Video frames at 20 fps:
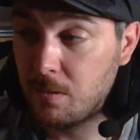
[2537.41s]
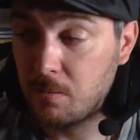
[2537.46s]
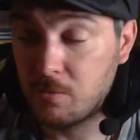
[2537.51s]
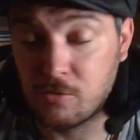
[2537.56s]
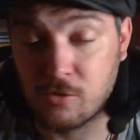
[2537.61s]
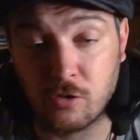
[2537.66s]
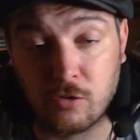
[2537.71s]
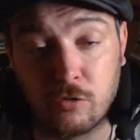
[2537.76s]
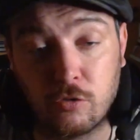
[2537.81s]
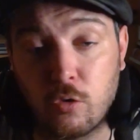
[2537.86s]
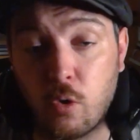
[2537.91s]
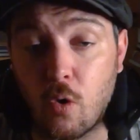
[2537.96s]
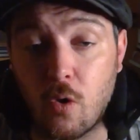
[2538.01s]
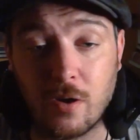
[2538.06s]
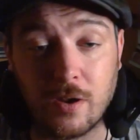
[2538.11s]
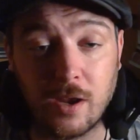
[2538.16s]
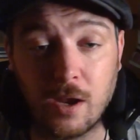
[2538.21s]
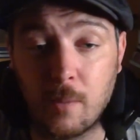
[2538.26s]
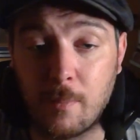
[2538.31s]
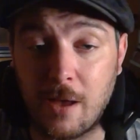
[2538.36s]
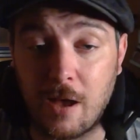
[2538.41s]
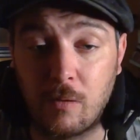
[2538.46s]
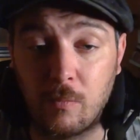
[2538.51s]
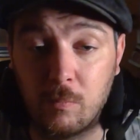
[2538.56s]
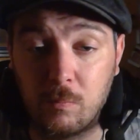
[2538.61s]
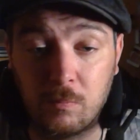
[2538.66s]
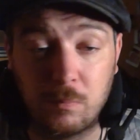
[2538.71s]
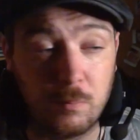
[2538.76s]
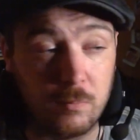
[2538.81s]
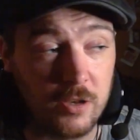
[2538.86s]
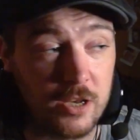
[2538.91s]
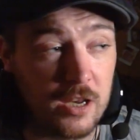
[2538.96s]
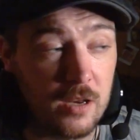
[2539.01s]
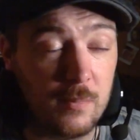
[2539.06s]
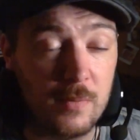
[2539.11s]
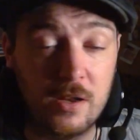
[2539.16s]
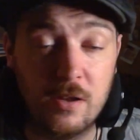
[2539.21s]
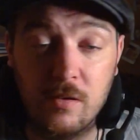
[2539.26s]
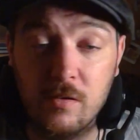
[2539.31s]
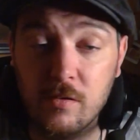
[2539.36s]
just talking about
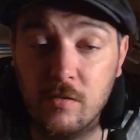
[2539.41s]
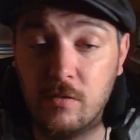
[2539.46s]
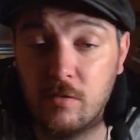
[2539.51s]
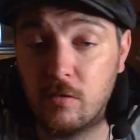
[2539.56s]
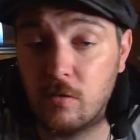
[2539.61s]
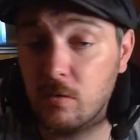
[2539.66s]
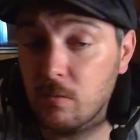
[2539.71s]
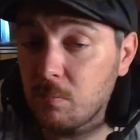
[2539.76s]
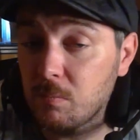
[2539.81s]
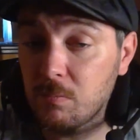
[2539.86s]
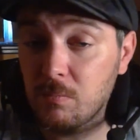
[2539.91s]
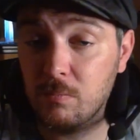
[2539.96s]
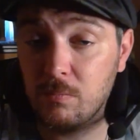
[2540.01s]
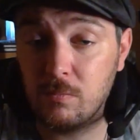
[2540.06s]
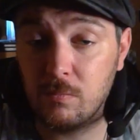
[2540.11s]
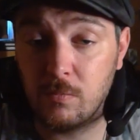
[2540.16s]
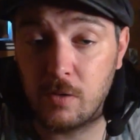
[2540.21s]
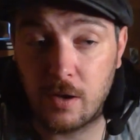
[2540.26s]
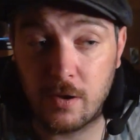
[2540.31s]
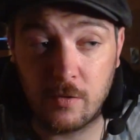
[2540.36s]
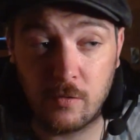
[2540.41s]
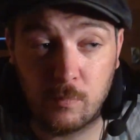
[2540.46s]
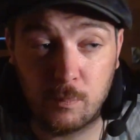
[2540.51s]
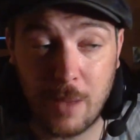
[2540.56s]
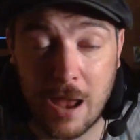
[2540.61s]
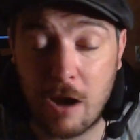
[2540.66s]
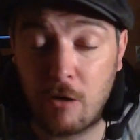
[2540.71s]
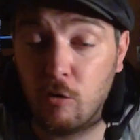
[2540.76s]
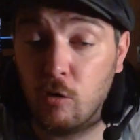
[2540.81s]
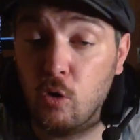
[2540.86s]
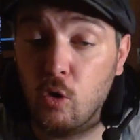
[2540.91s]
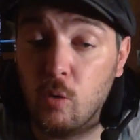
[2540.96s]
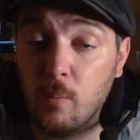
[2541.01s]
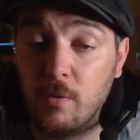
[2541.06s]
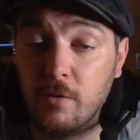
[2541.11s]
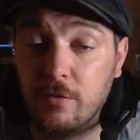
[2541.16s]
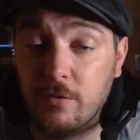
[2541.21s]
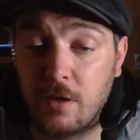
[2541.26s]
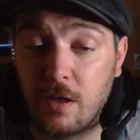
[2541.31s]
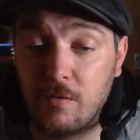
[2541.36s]
demons and
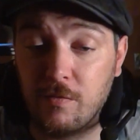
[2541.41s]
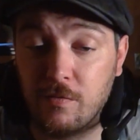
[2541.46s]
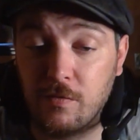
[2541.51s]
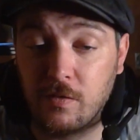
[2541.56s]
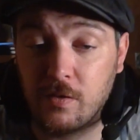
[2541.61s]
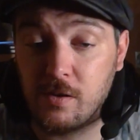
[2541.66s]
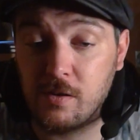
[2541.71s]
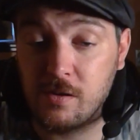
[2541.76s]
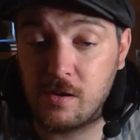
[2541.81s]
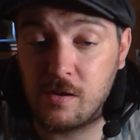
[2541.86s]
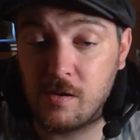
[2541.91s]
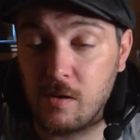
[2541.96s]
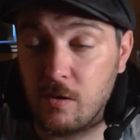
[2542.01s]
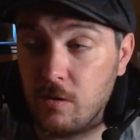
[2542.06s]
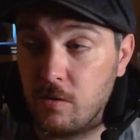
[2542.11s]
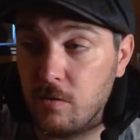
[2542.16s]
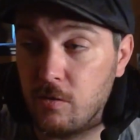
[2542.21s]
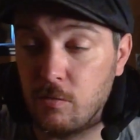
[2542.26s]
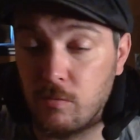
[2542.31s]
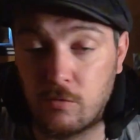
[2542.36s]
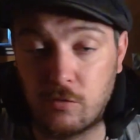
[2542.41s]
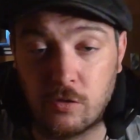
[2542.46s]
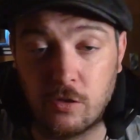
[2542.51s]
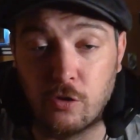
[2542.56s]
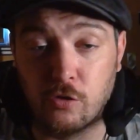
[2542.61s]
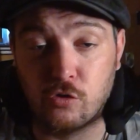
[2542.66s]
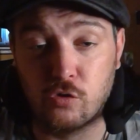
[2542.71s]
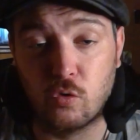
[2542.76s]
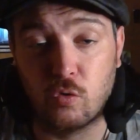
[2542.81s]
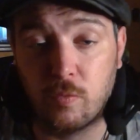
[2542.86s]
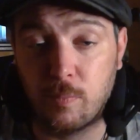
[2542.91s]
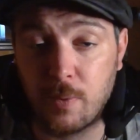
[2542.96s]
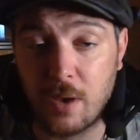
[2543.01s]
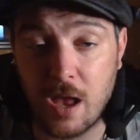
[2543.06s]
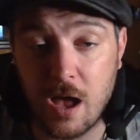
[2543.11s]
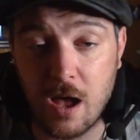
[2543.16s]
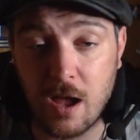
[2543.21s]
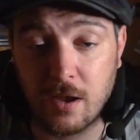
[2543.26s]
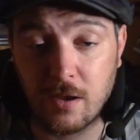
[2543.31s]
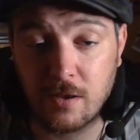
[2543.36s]
paranormal stuff and the truth
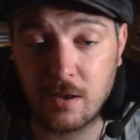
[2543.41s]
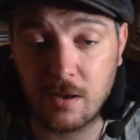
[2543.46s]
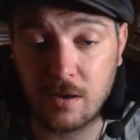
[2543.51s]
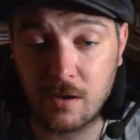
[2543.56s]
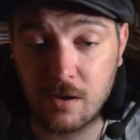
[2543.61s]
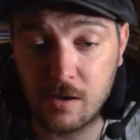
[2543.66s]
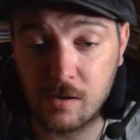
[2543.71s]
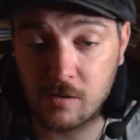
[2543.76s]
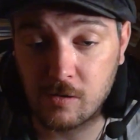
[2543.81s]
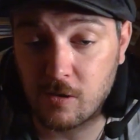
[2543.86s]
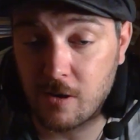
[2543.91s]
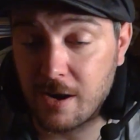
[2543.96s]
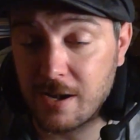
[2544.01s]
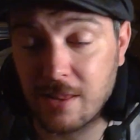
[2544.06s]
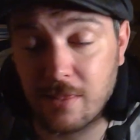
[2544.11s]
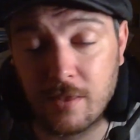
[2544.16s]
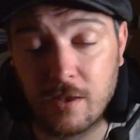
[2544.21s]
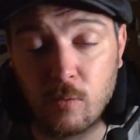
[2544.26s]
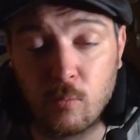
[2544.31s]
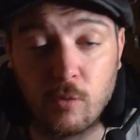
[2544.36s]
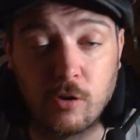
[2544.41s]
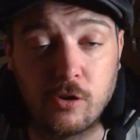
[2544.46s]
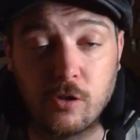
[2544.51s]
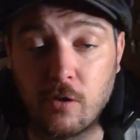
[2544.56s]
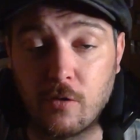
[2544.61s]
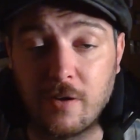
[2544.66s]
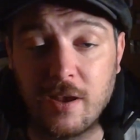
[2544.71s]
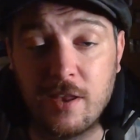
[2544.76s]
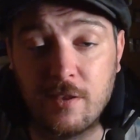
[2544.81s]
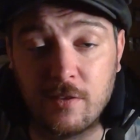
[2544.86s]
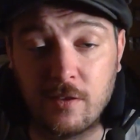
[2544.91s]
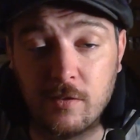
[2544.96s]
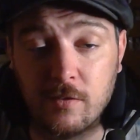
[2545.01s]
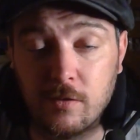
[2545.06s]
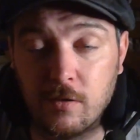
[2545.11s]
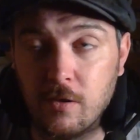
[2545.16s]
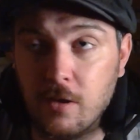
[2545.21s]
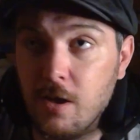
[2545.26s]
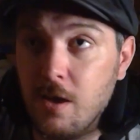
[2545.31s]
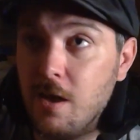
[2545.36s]
behind it or anything, which there
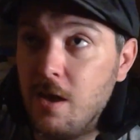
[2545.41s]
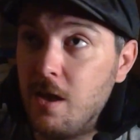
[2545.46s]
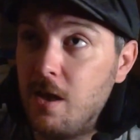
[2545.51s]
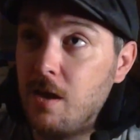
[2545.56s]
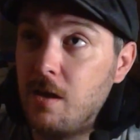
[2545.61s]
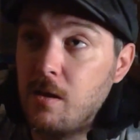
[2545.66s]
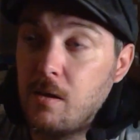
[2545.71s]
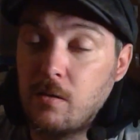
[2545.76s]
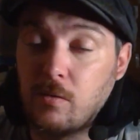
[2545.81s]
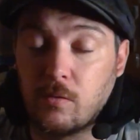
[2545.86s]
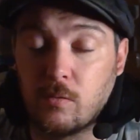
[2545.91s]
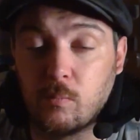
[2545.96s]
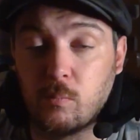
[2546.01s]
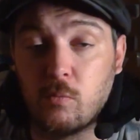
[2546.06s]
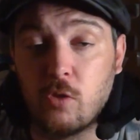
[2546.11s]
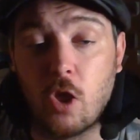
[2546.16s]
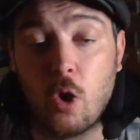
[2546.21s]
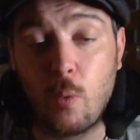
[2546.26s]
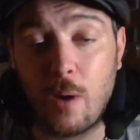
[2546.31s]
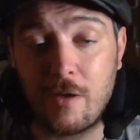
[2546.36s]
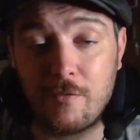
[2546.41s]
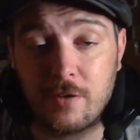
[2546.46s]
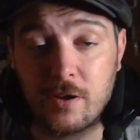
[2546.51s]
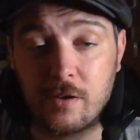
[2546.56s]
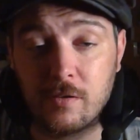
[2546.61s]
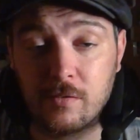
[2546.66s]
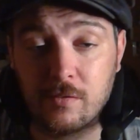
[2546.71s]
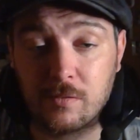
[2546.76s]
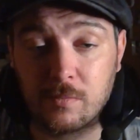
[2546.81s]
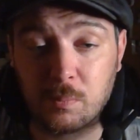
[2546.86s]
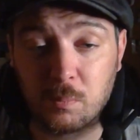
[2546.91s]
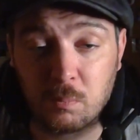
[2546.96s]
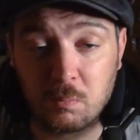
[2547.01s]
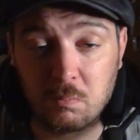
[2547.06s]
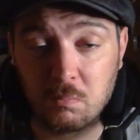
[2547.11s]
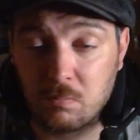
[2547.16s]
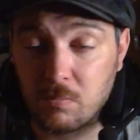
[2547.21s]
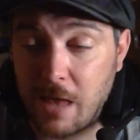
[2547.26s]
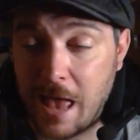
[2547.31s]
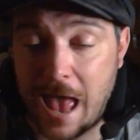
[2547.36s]
isn't no evidence
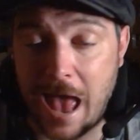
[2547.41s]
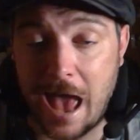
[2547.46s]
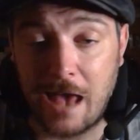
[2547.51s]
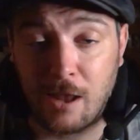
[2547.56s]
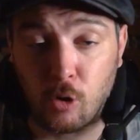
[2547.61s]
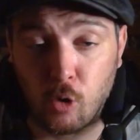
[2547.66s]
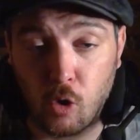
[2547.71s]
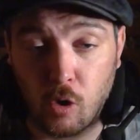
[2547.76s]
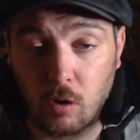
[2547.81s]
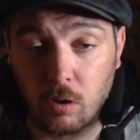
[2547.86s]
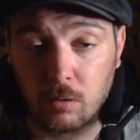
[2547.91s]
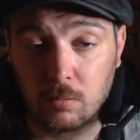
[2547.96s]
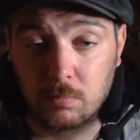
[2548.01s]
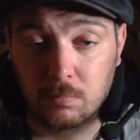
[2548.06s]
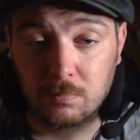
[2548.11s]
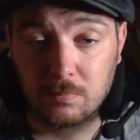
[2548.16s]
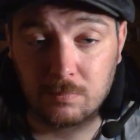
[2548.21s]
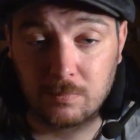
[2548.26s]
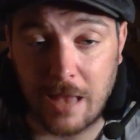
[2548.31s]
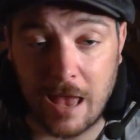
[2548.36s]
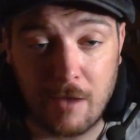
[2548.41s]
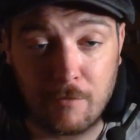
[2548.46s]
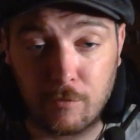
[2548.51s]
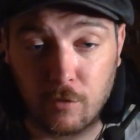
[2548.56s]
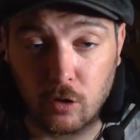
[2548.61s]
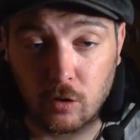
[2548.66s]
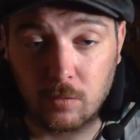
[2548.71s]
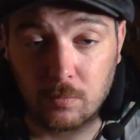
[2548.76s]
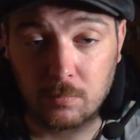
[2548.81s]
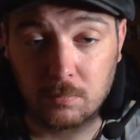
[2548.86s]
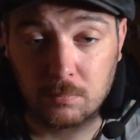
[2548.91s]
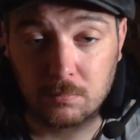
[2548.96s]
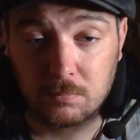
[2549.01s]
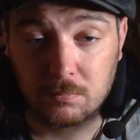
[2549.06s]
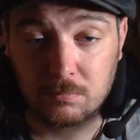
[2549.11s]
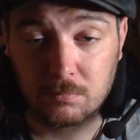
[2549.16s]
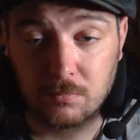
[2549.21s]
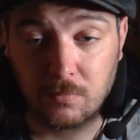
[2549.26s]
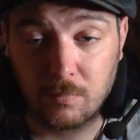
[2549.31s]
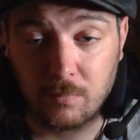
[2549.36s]
at all, ever.
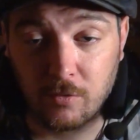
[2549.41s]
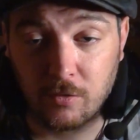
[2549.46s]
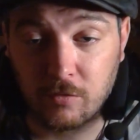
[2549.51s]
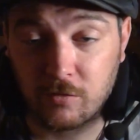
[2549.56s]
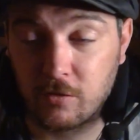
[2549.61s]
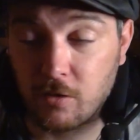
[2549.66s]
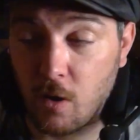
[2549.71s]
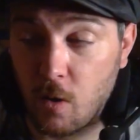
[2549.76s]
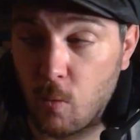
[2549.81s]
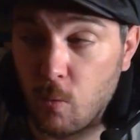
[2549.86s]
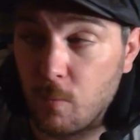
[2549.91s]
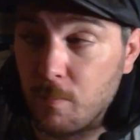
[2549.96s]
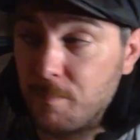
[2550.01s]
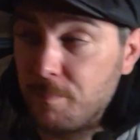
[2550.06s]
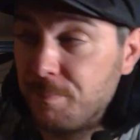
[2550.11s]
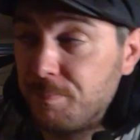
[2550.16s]
So,